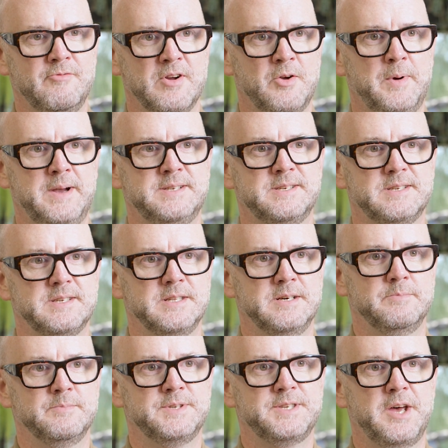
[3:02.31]
requests
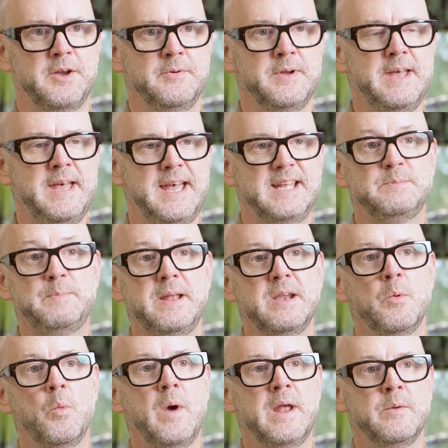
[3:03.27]
them. So it's been
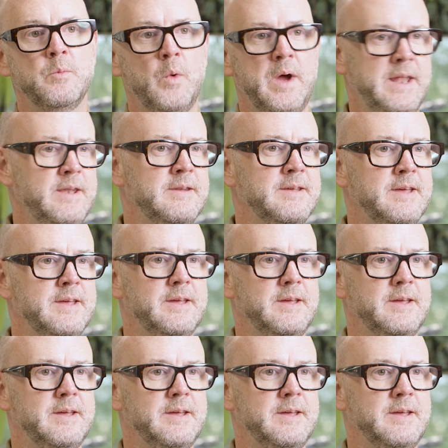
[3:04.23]
a win-win,